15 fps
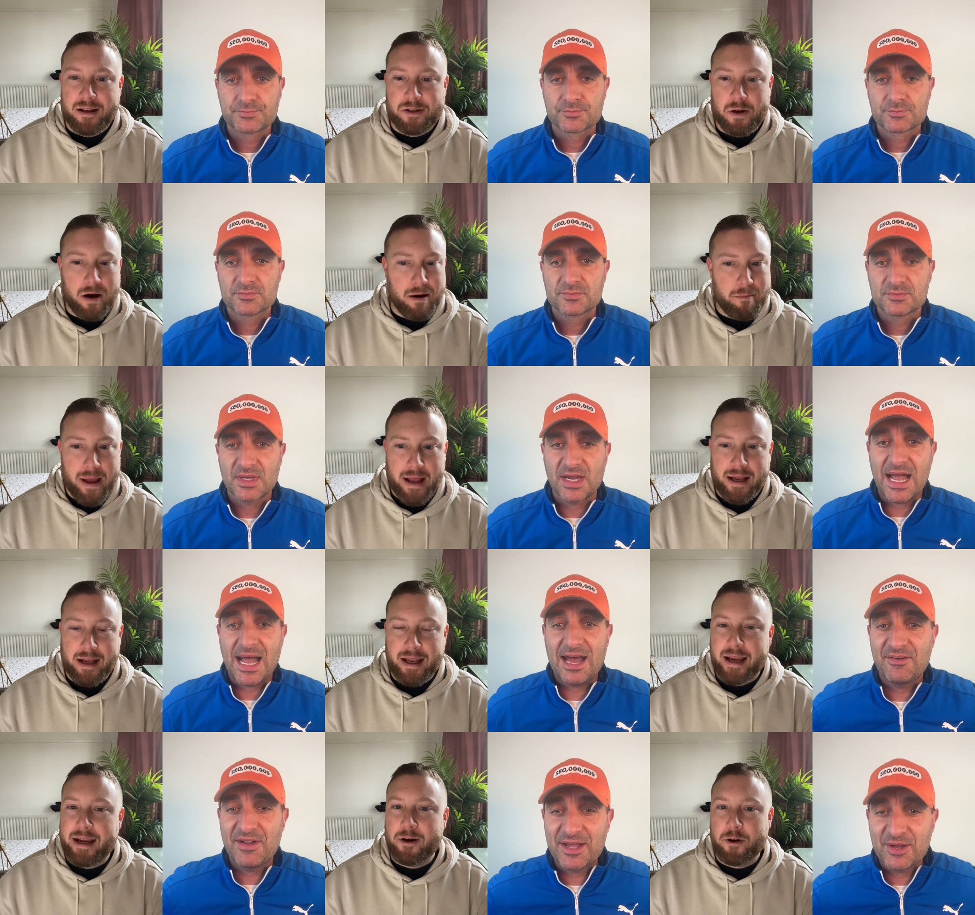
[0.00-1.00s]
Speaker 1: So I'm mega
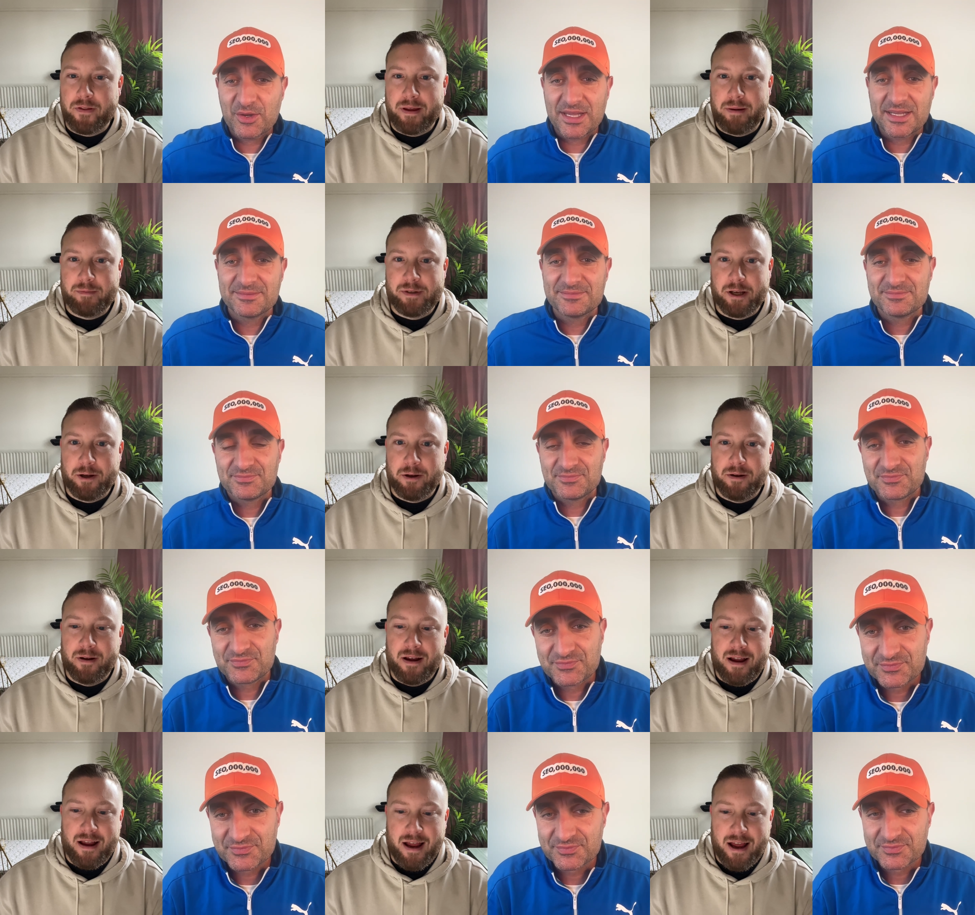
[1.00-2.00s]
keen on them two.
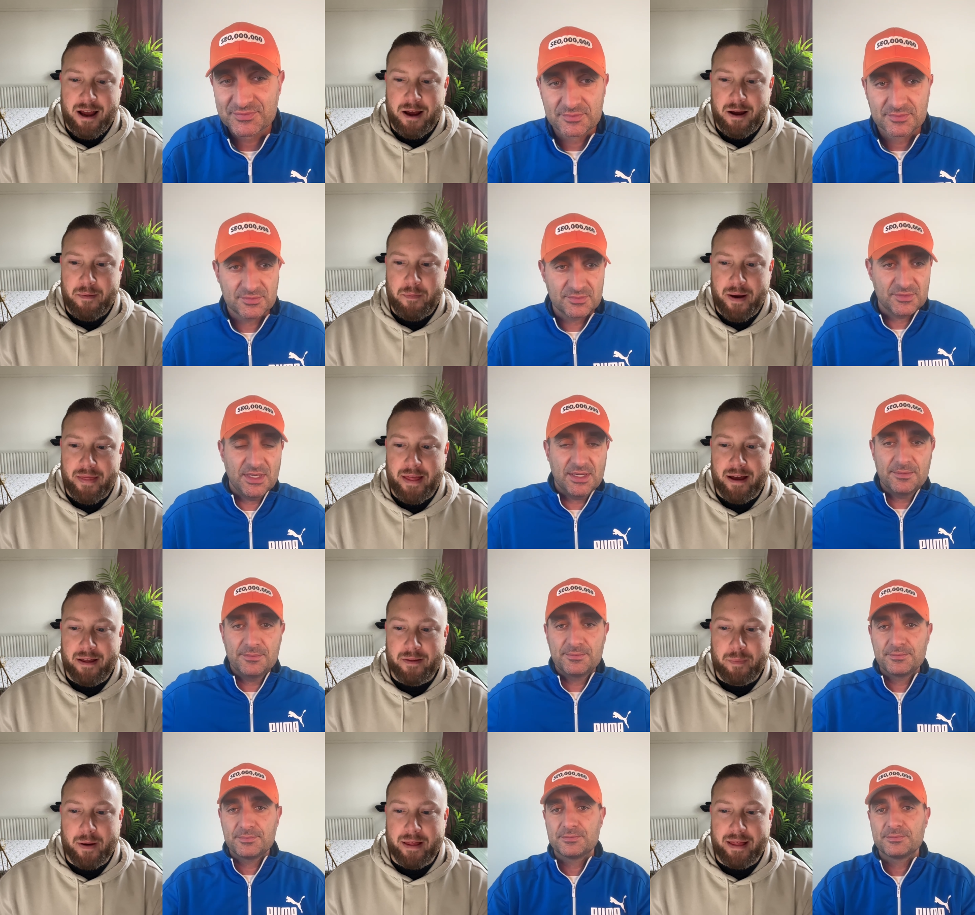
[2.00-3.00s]
Uh, but that,
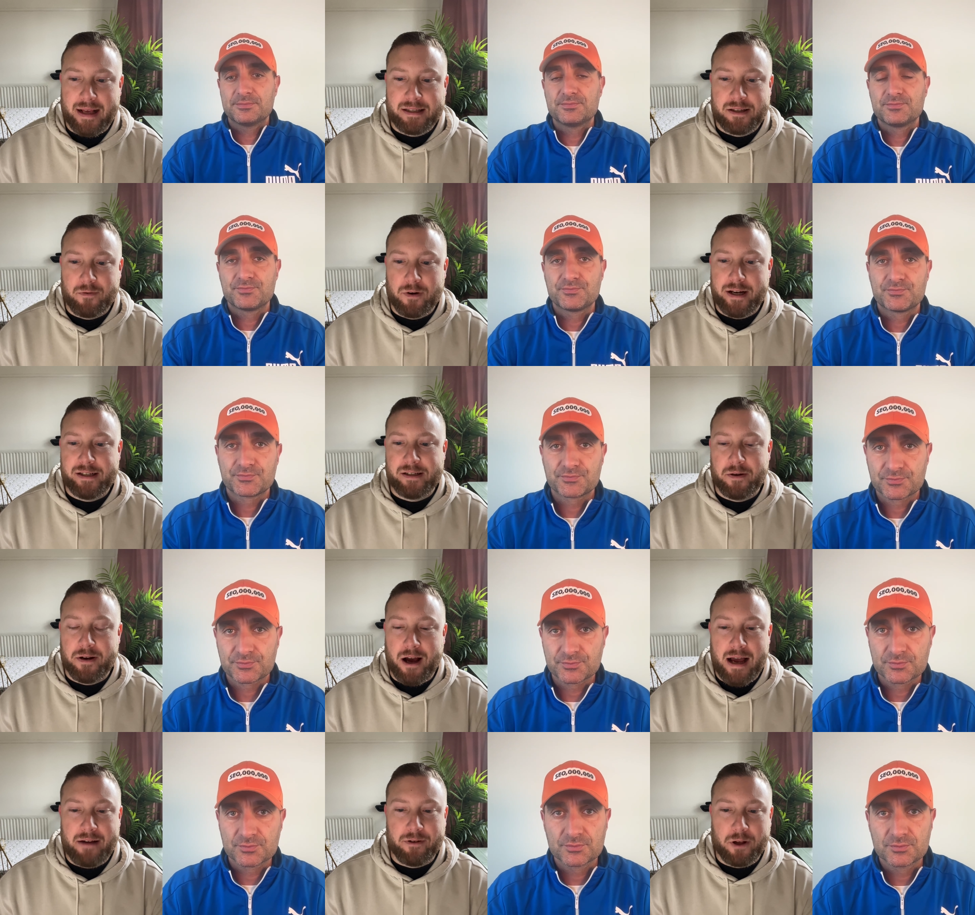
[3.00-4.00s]
but that's the
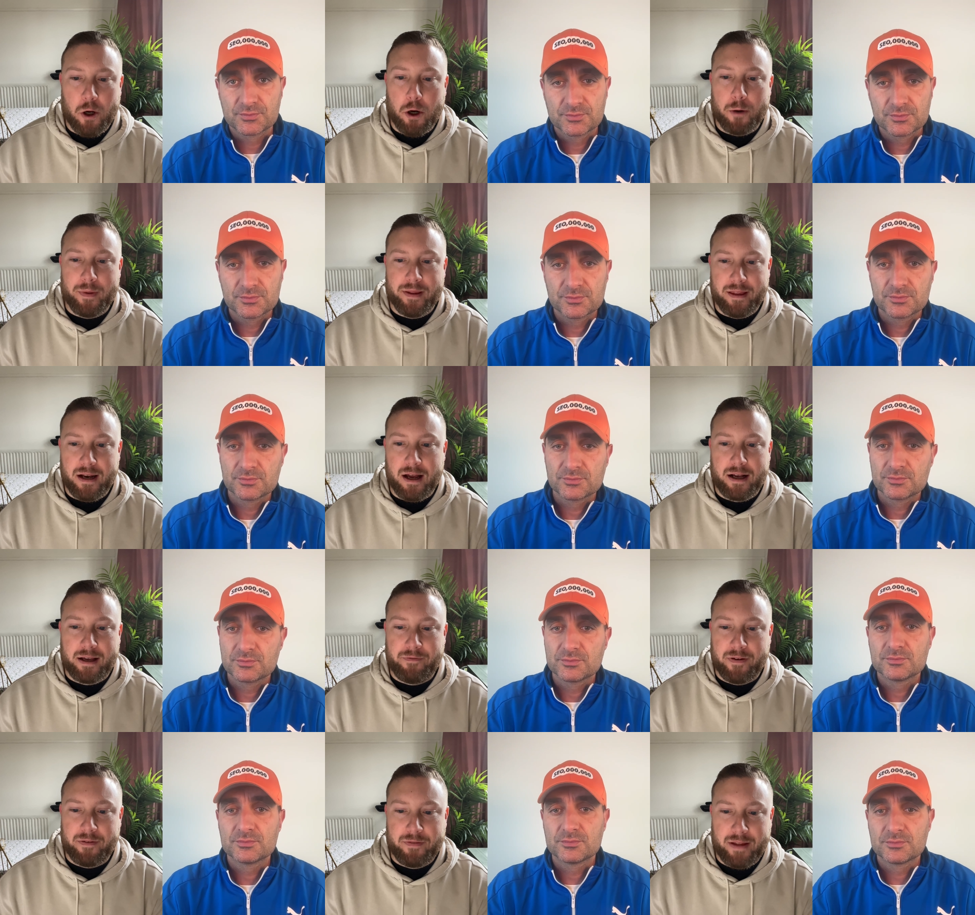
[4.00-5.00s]
reason I haven't got them in the
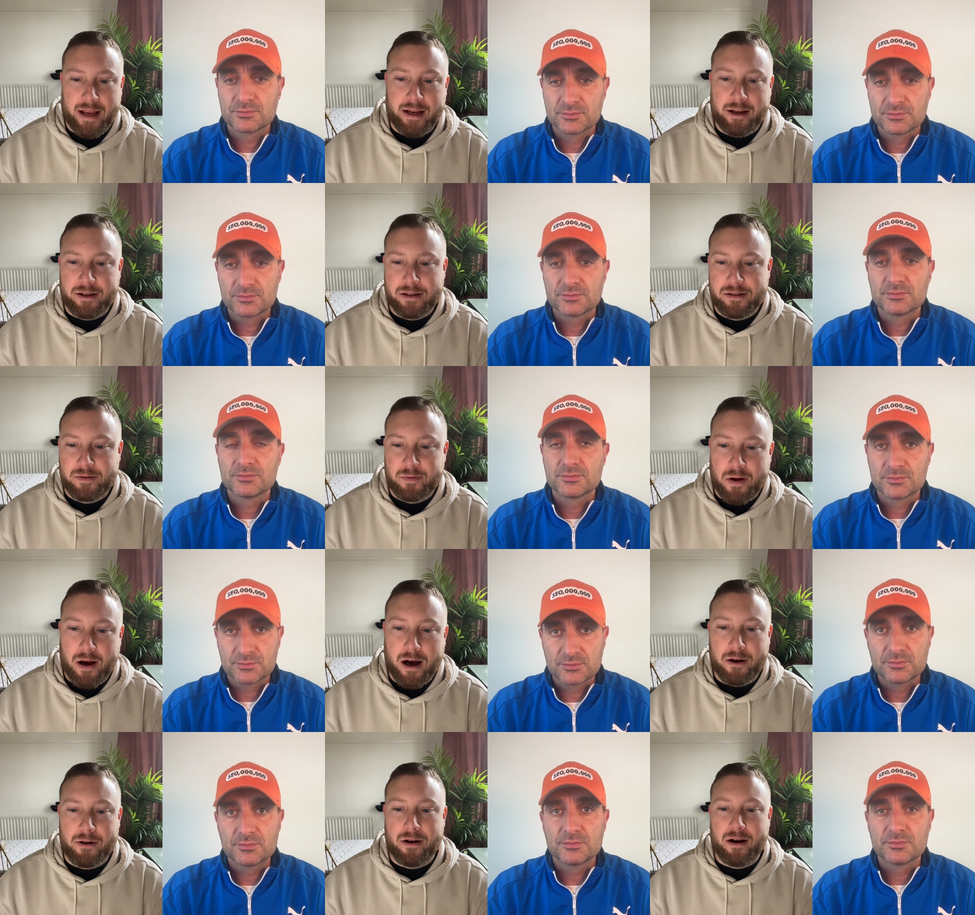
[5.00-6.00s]
lucky 15 because
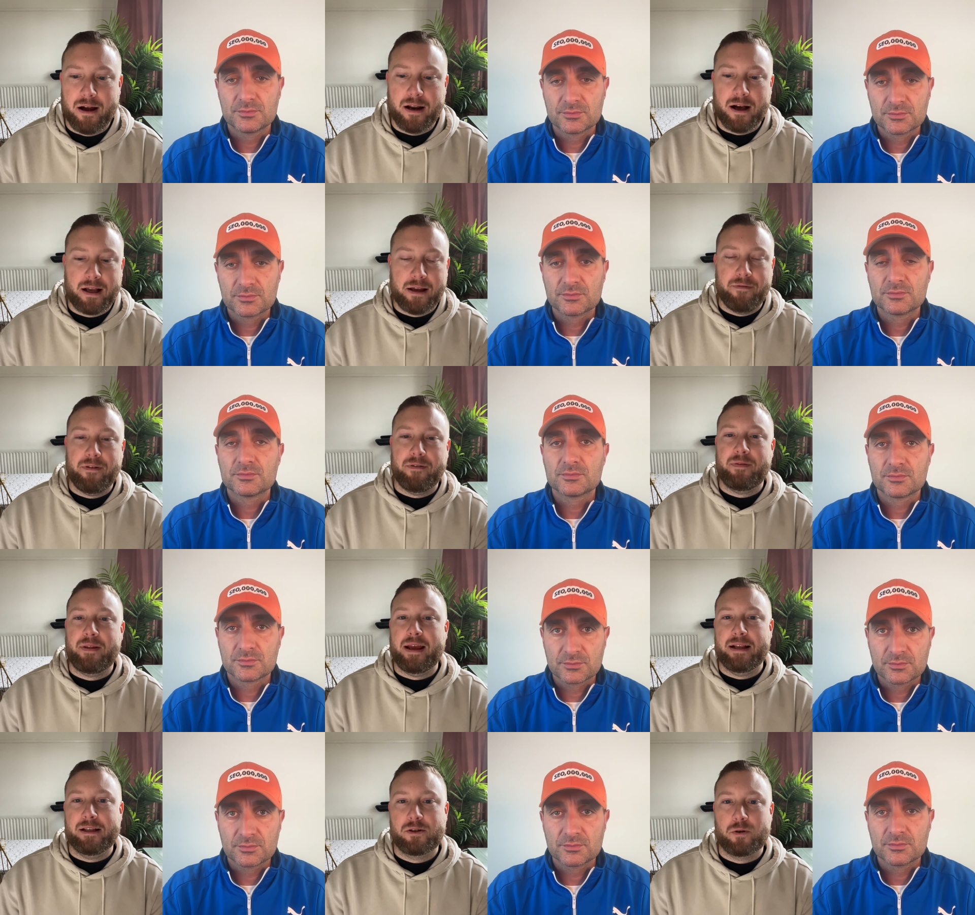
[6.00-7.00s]
our, our lucky
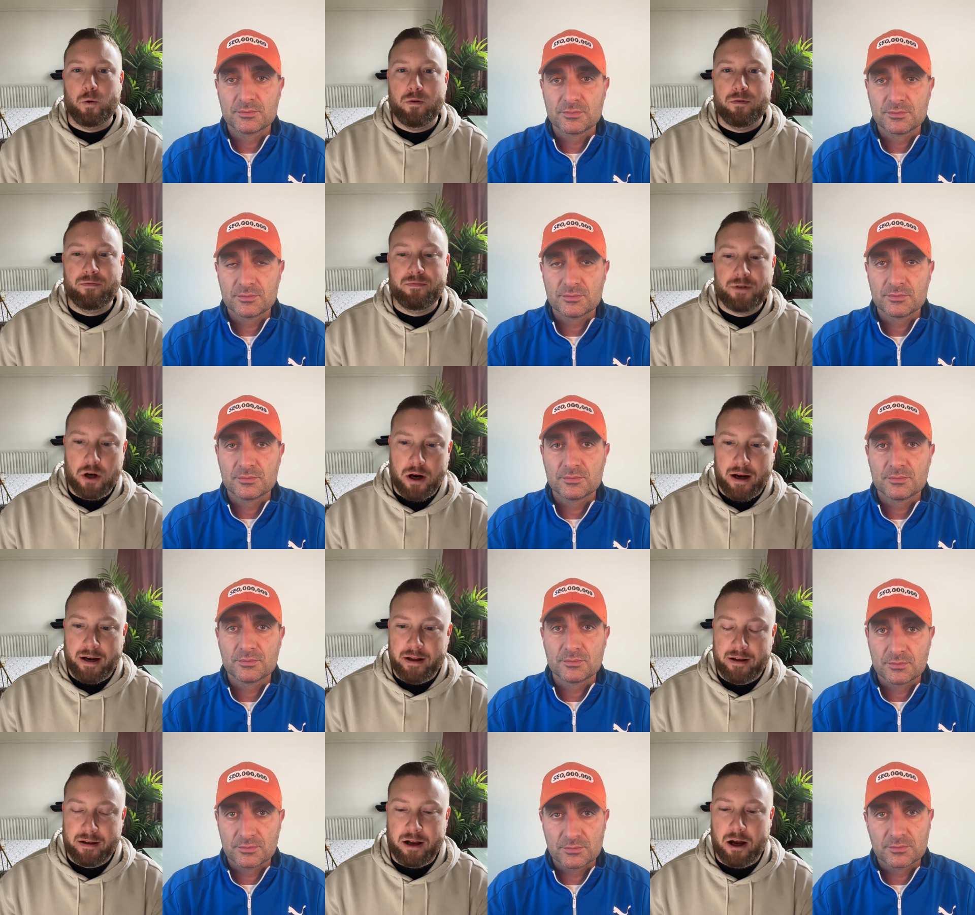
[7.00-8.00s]
15 sort of trying
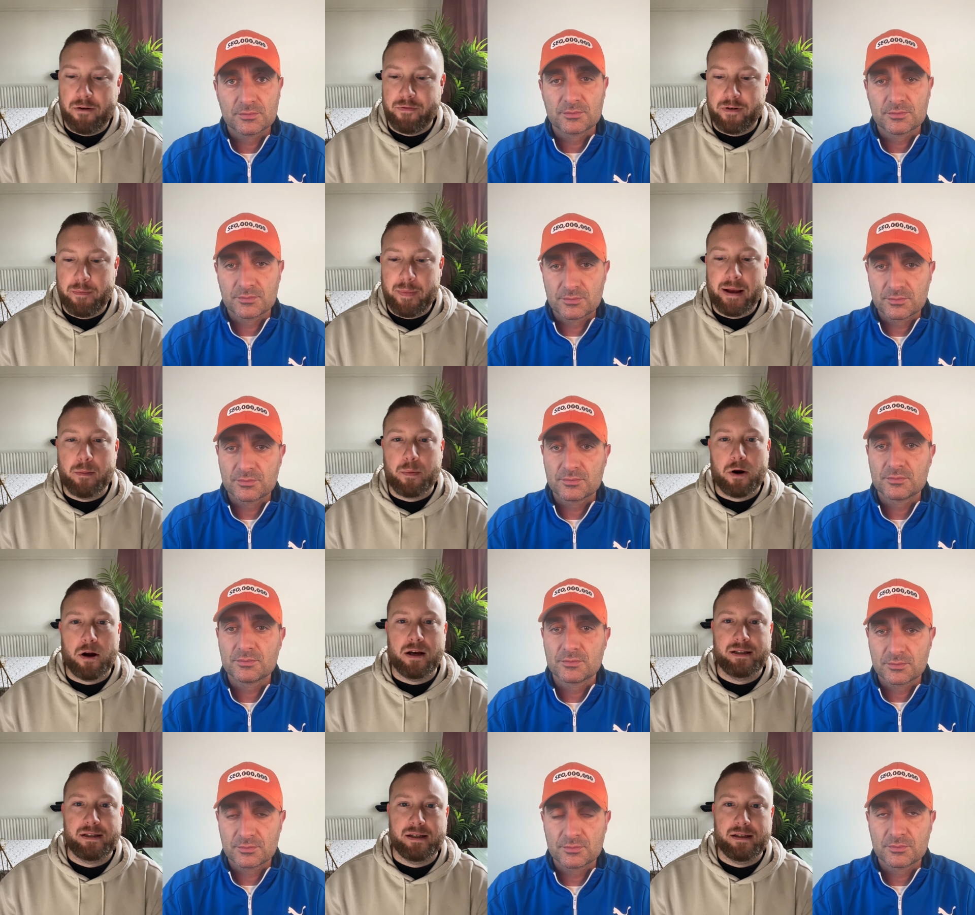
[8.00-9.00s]
to go for the bigger
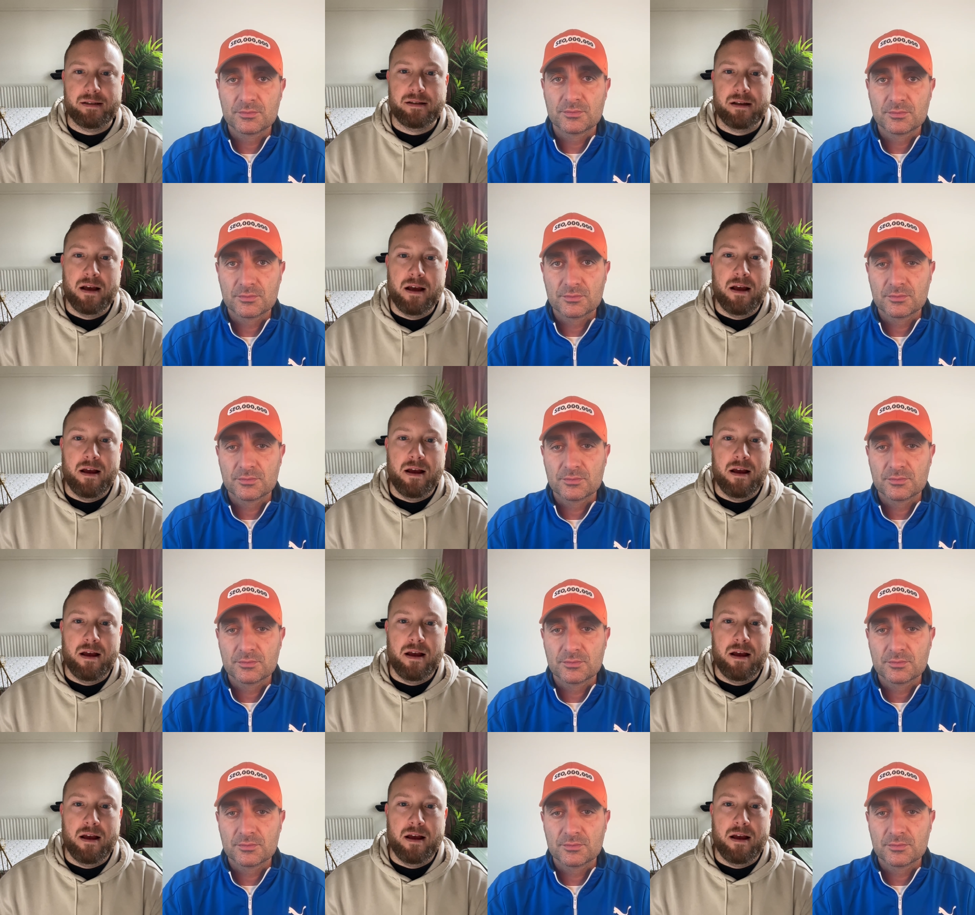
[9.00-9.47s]
prices.